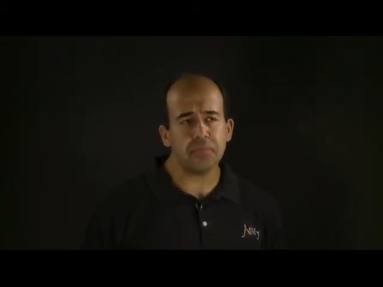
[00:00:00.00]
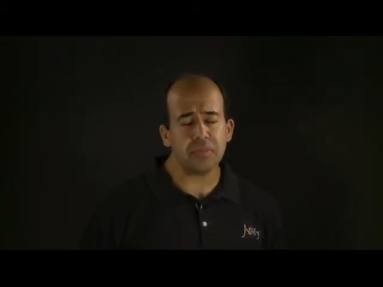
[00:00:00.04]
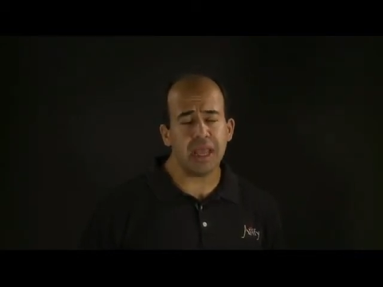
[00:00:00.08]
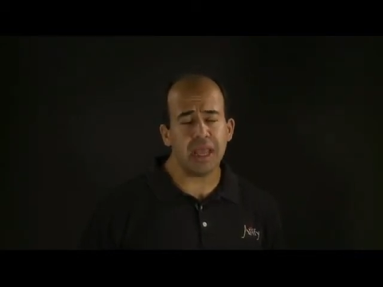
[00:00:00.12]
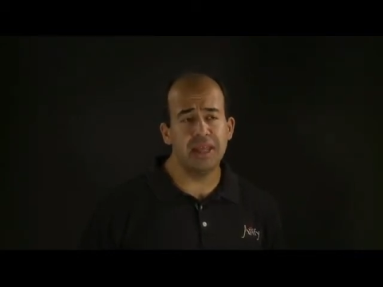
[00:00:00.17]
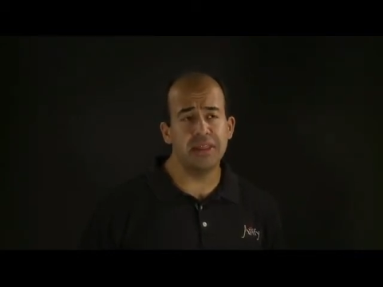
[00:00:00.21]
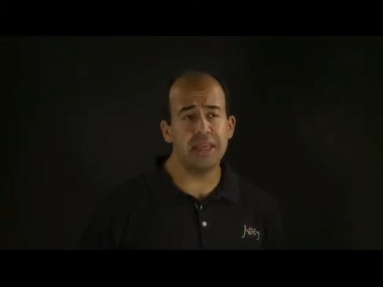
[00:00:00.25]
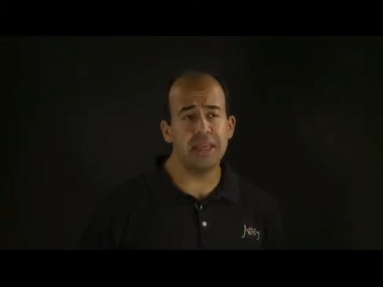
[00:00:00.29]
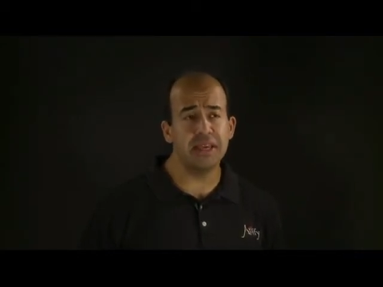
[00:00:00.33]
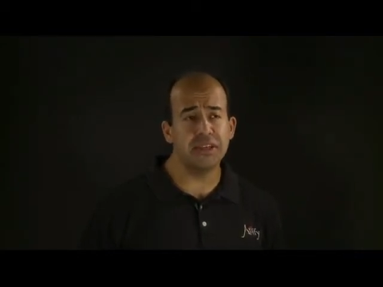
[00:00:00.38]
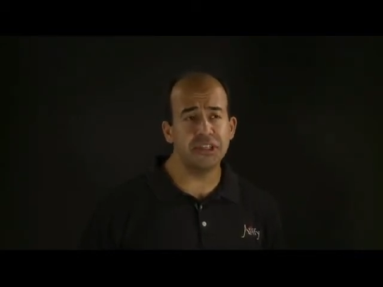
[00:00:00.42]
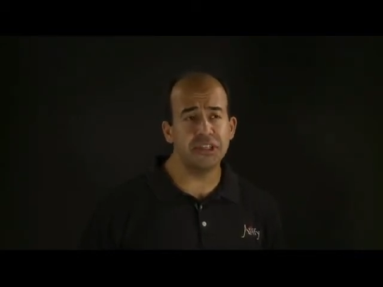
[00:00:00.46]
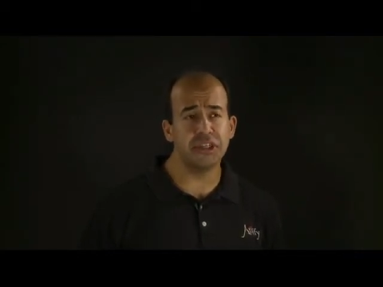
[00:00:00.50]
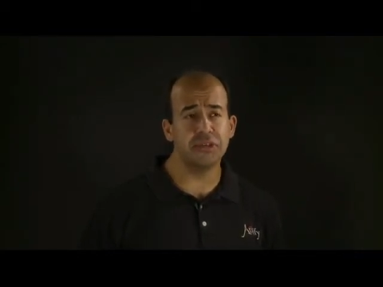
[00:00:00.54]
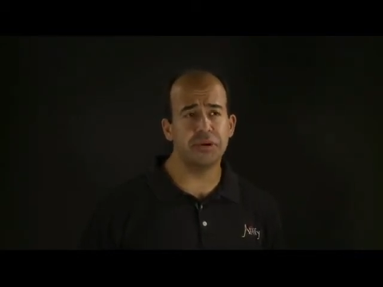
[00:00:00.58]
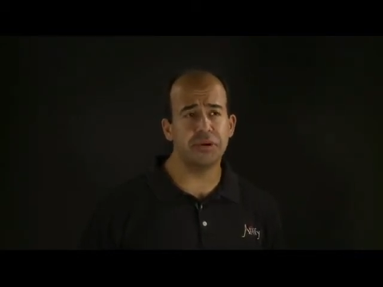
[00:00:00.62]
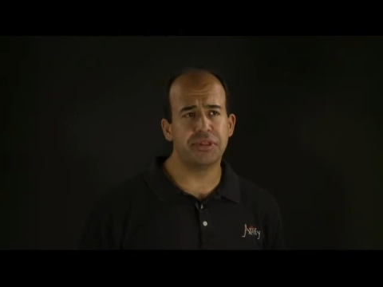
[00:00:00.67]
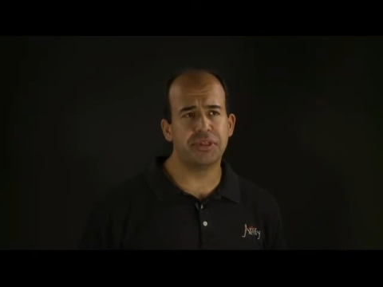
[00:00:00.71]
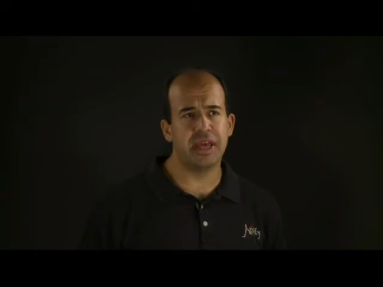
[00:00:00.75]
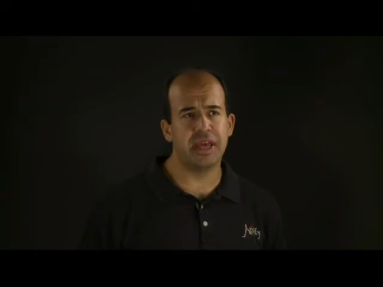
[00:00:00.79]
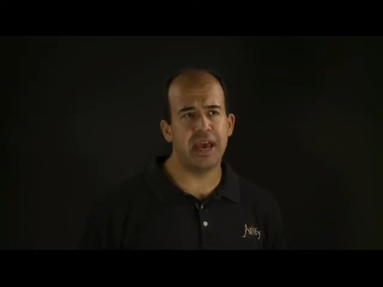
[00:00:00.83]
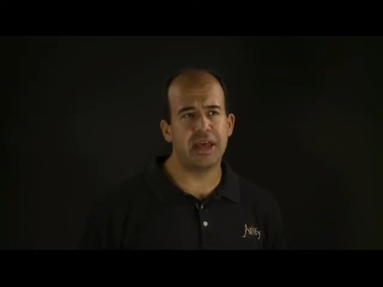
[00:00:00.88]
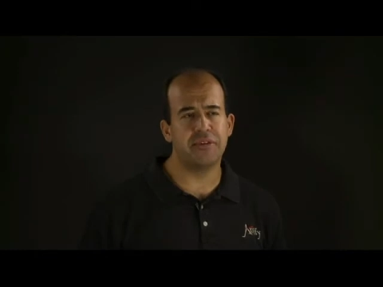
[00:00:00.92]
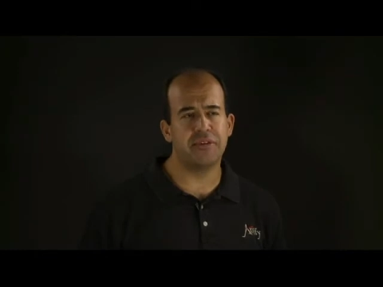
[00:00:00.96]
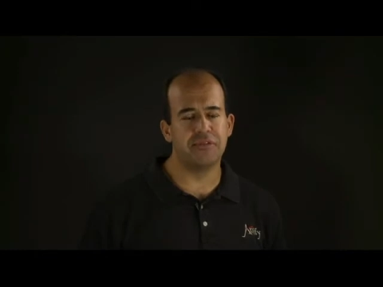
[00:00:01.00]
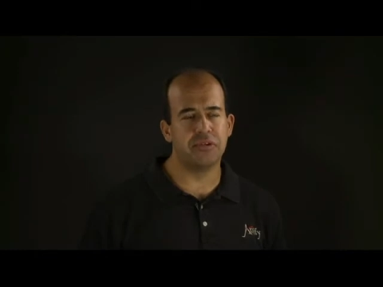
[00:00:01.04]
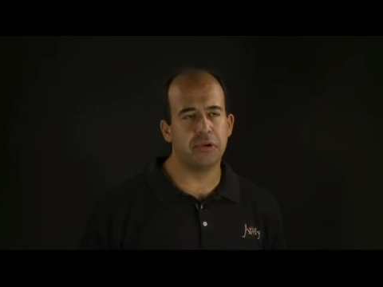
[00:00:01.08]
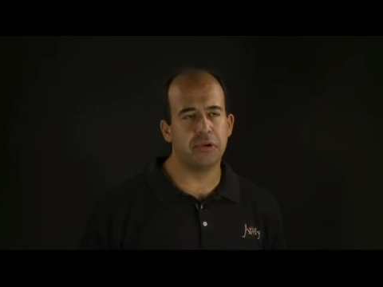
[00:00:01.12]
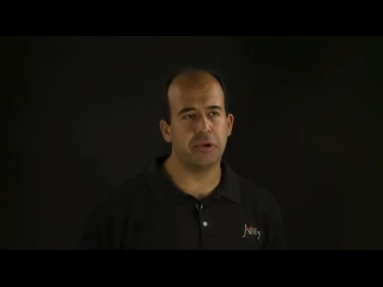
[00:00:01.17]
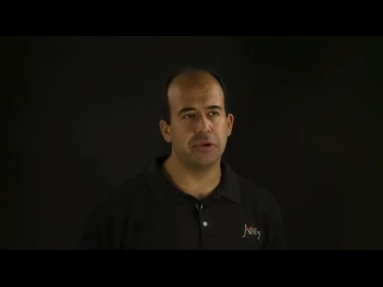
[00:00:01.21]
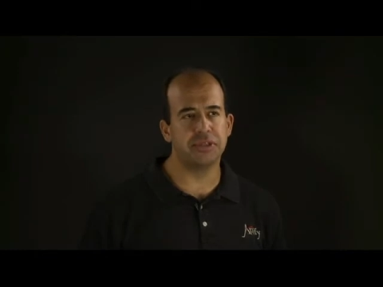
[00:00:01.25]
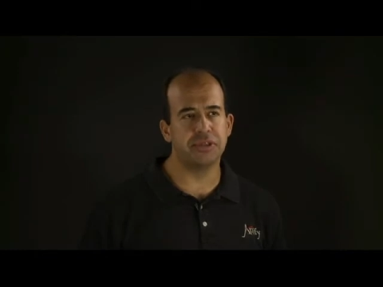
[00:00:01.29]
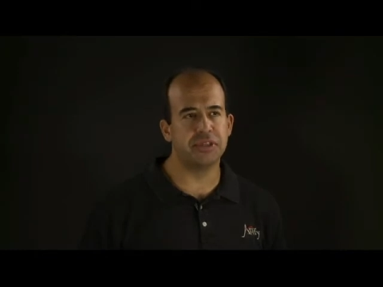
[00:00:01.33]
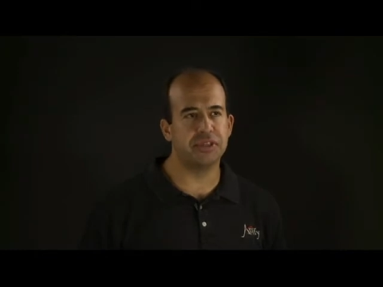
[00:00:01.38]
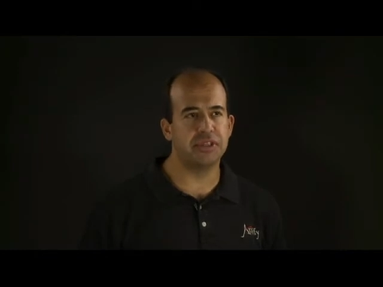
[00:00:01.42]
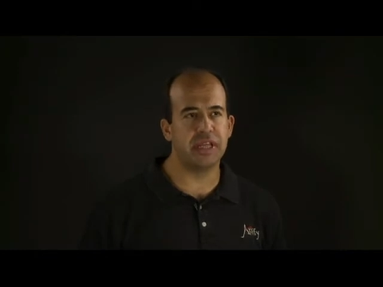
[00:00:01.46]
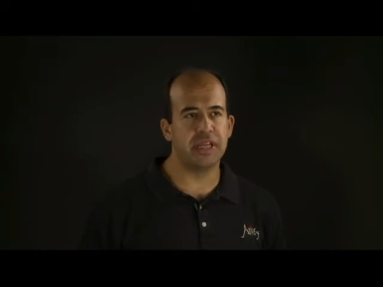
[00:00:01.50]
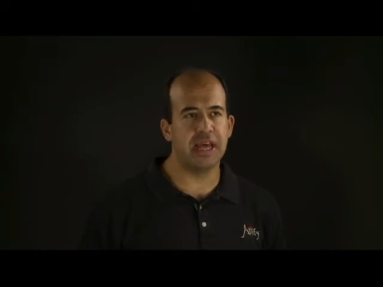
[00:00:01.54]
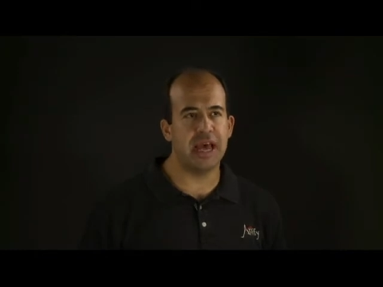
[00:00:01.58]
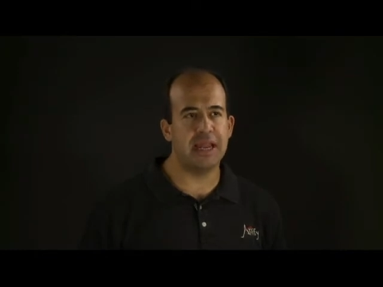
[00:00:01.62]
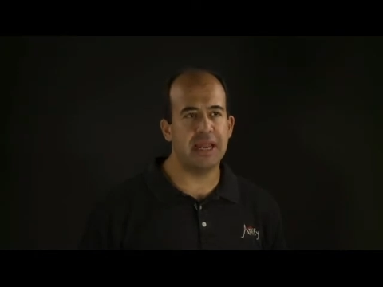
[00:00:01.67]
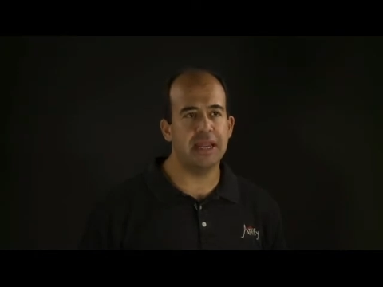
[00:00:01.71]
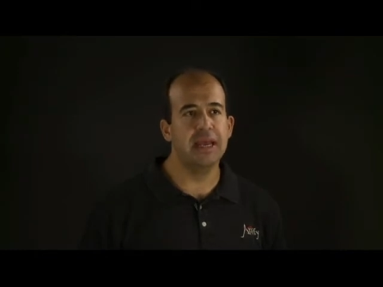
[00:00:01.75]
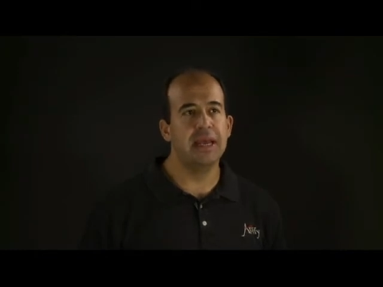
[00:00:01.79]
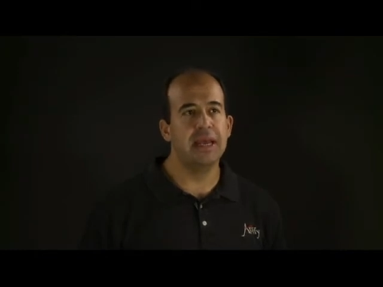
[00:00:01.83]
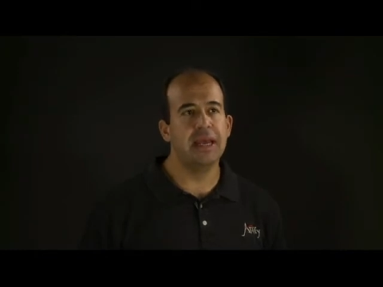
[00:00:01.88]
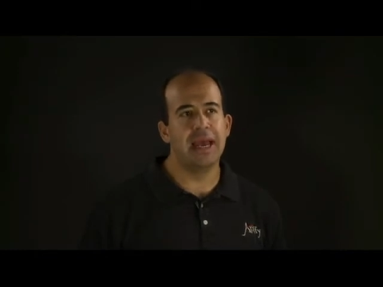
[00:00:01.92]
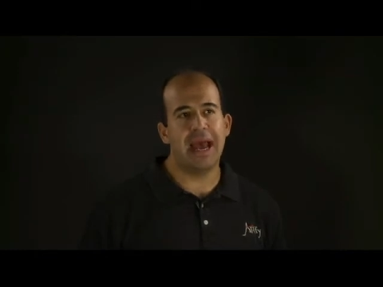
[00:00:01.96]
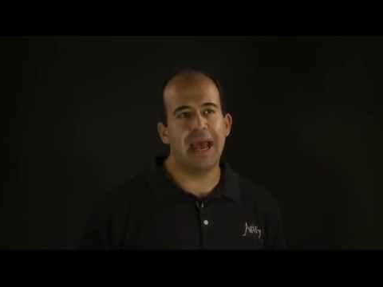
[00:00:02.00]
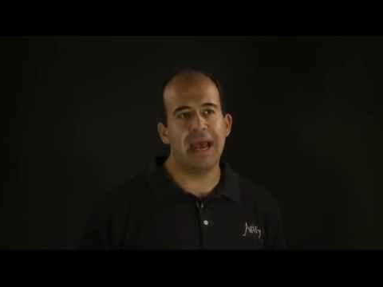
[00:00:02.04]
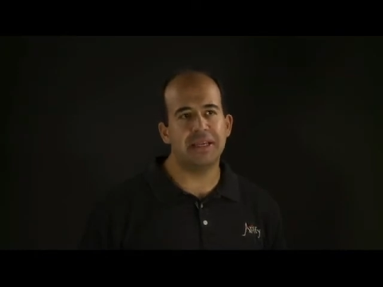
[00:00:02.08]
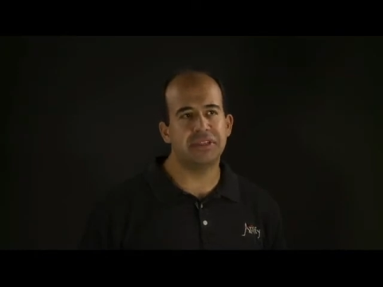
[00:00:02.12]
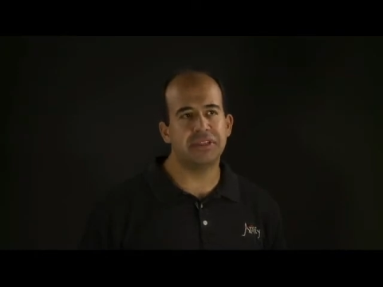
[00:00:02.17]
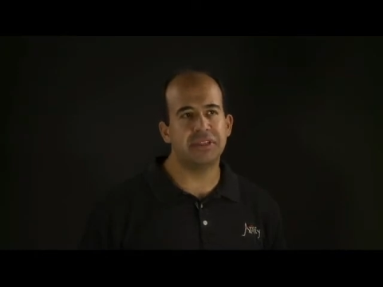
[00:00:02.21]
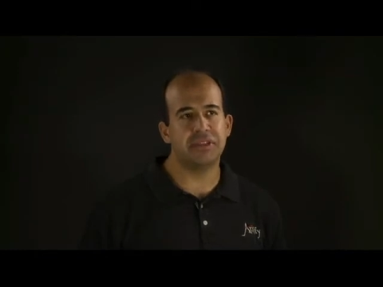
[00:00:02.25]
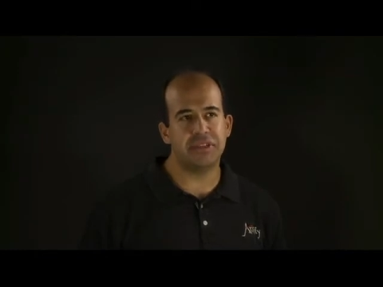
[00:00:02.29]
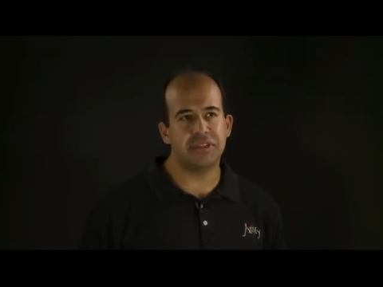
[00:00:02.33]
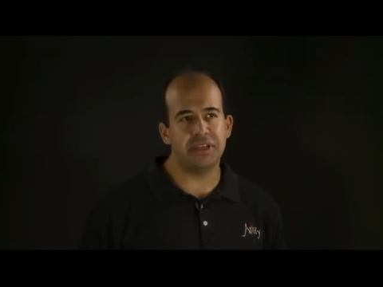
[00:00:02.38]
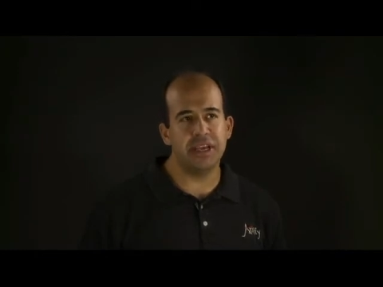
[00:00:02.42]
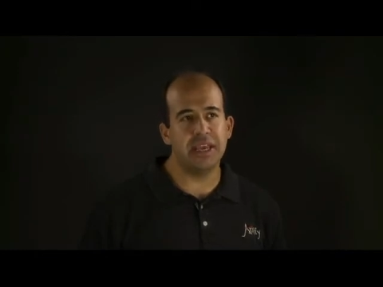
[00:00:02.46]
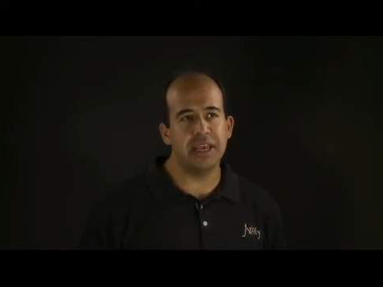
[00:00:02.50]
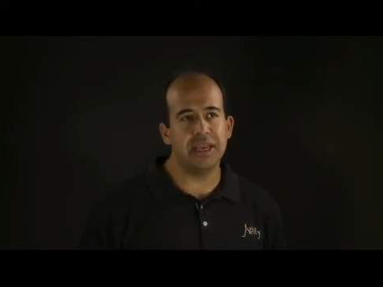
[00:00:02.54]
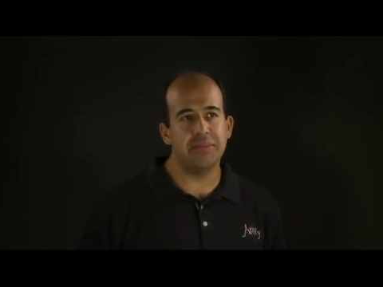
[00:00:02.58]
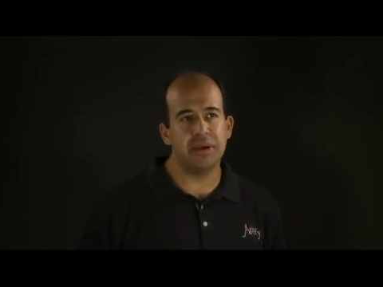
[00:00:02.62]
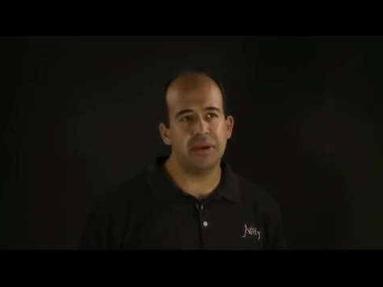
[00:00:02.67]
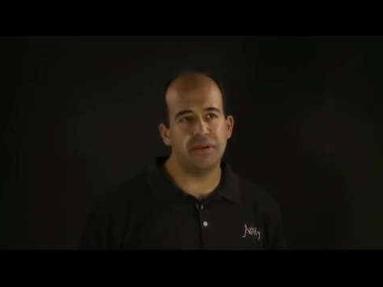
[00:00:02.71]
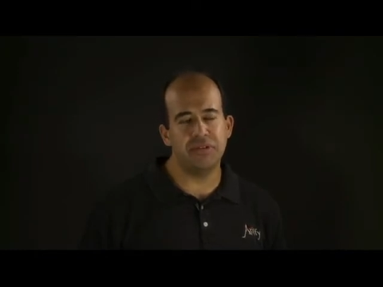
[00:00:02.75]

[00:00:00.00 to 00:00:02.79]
And the issue with that, of course, is that as a team,